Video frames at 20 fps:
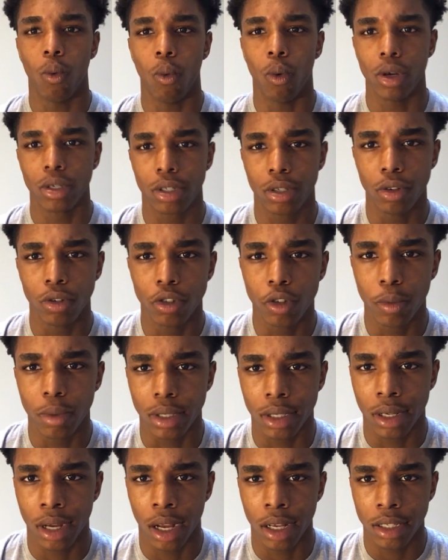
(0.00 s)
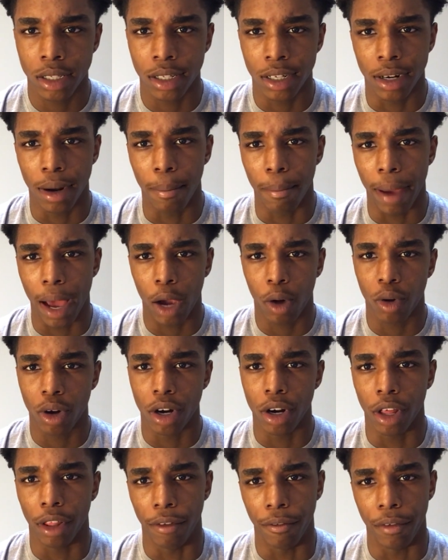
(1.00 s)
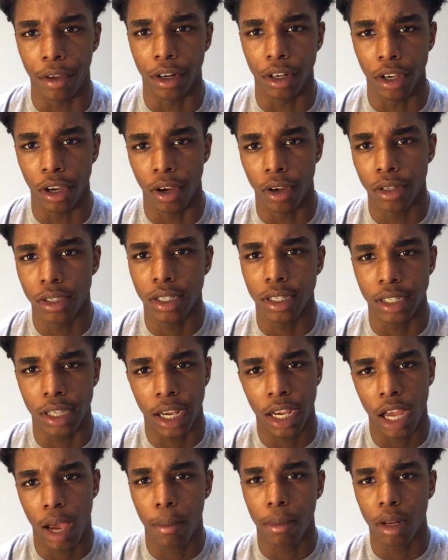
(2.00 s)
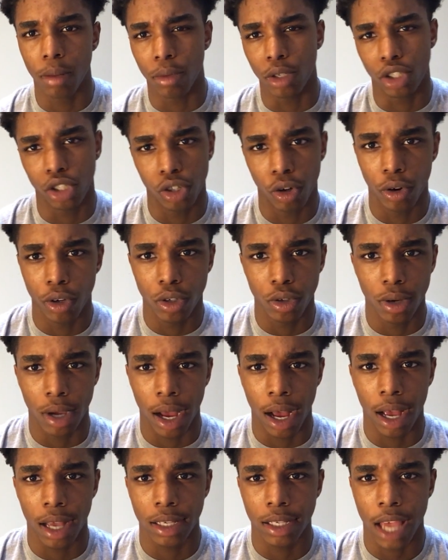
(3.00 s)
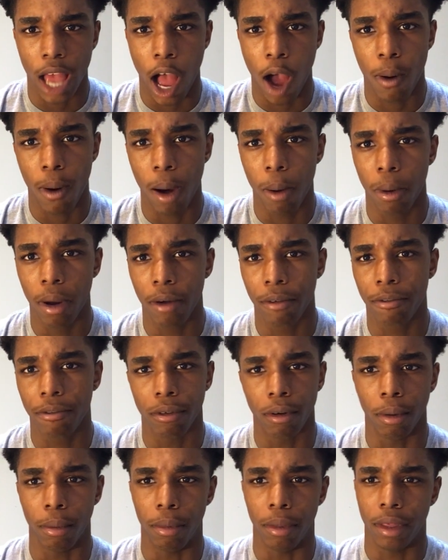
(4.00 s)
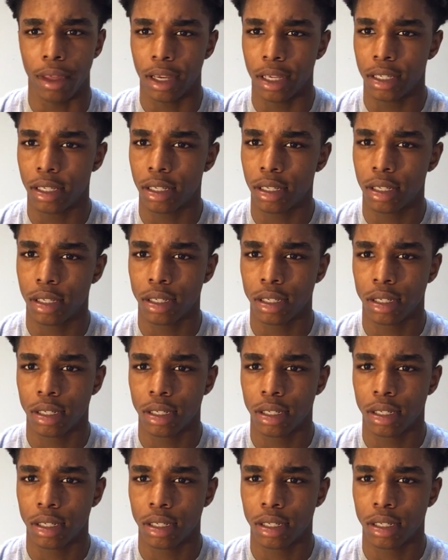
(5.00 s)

What's good, YouTube? It's Constant, and I'm back with another video. Today I'm going to be showing you guys how I went from this